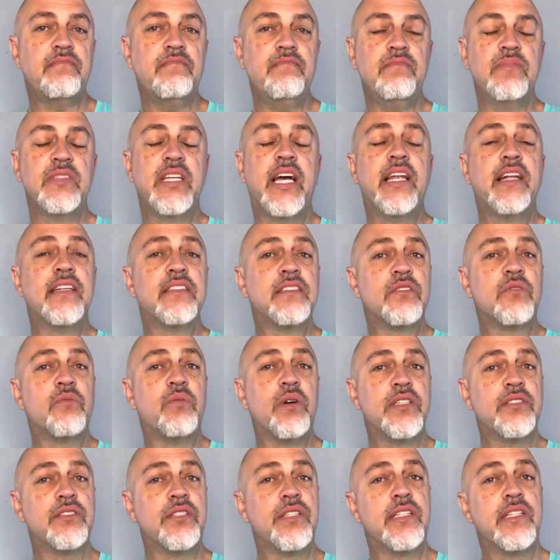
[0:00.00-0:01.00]
And it's a
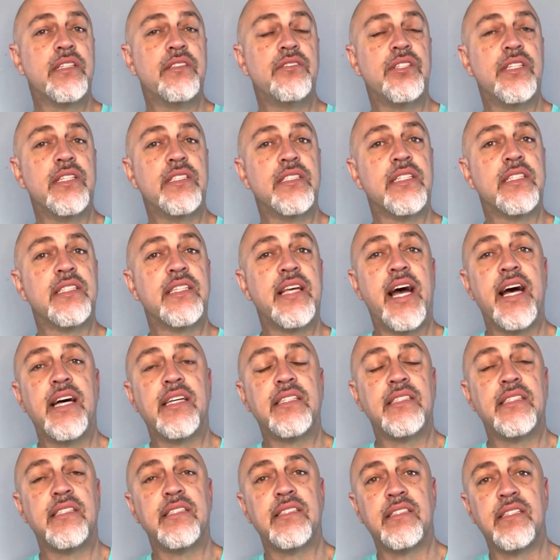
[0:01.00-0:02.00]
question that Jesus
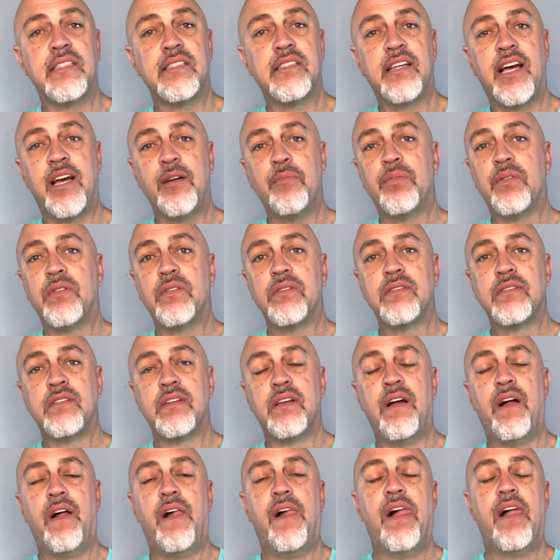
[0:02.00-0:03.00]
asked his disciples.
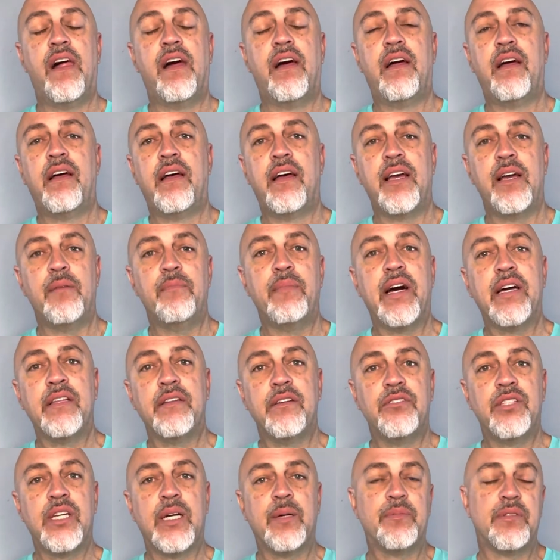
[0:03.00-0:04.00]
In Matthew
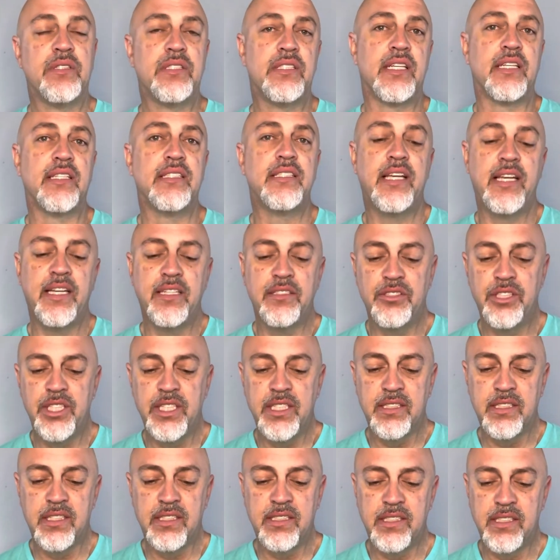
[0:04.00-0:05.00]
chapter 16,
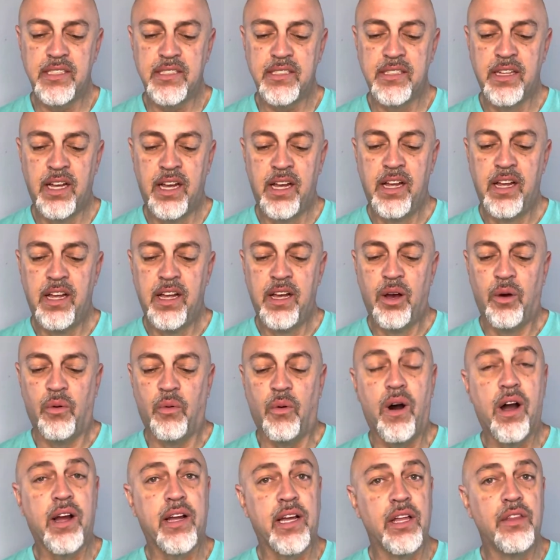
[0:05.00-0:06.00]
Jesus is
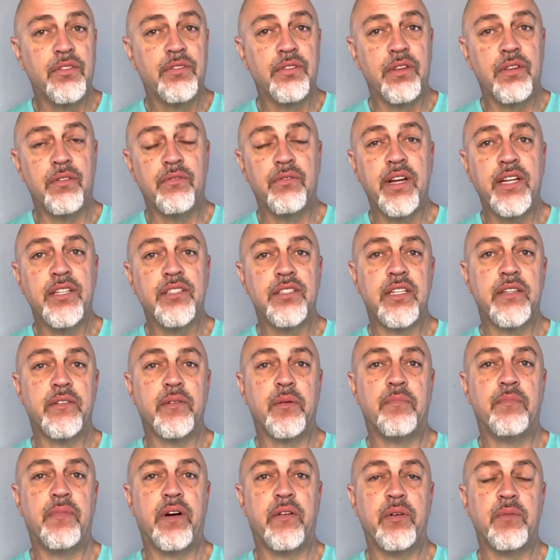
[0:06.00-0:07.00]
walking through the region of
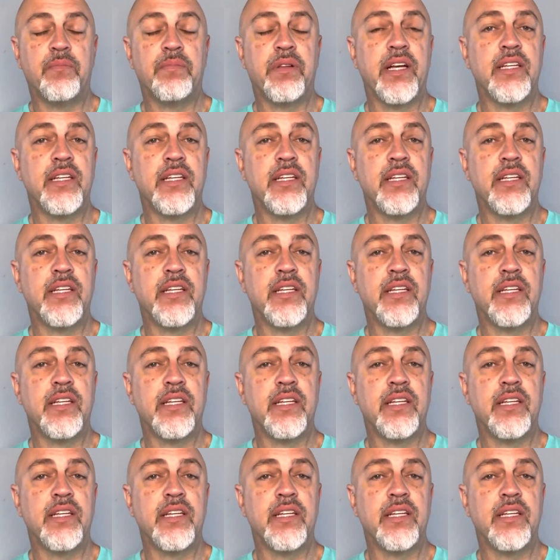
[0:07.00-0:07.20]
a place